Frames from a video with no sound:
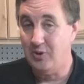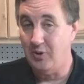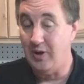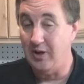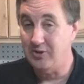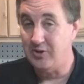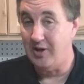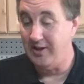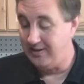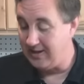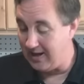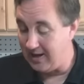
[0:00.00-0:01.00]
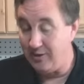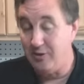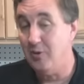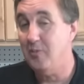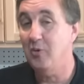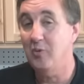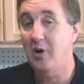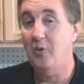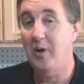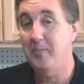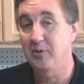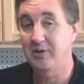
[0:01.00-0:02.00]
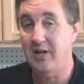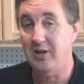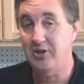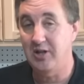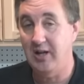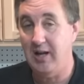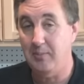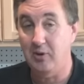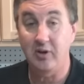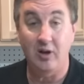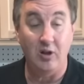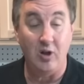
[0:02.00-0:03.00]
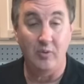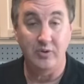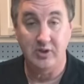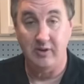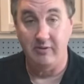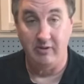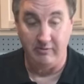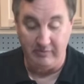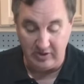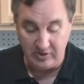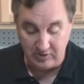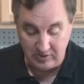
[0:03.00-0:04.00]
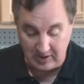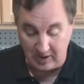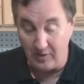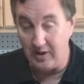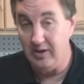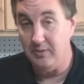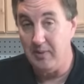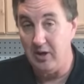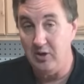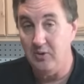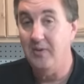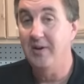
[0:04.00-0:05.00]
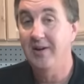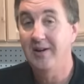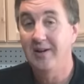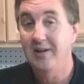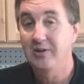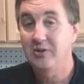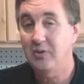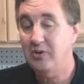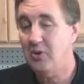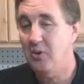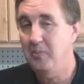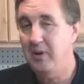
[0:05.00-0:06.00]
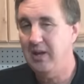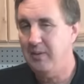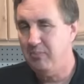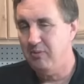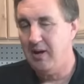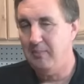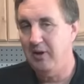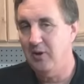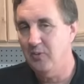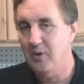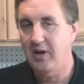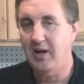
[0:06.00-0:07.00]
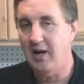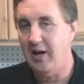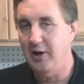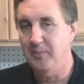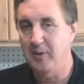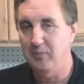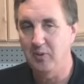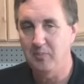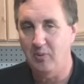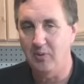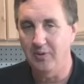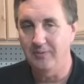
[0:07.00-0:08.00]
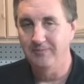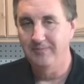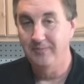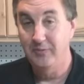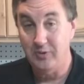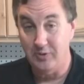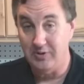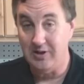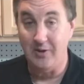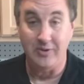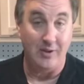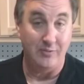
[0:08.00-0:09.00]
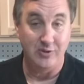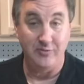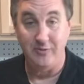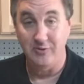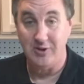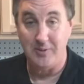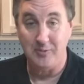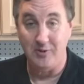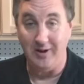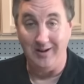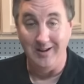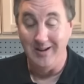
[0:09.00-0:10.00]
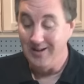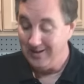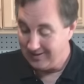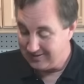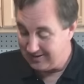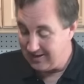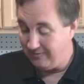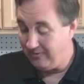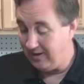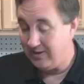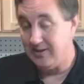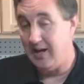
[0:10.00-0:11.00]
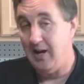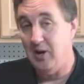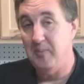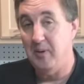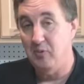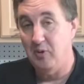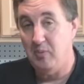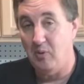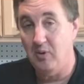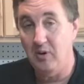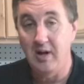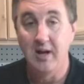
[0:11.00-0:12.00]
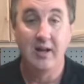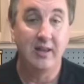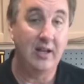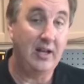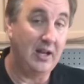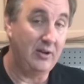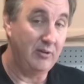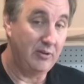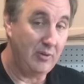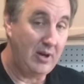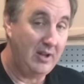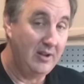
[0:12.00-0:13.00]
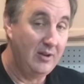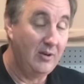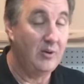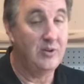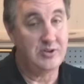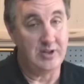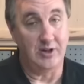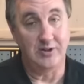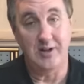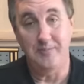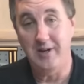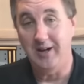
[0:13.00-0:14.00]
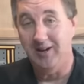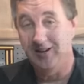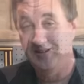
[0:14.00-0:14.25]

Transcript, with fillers: code, I saw that they had thermal runaway protection enabled along with several other features that are in the menu. So it told me they probably are running a higher memory board. Turns out that was the first upgrade. This definitely has a higher memory board than the Ender 3 or the CR10 Mini. In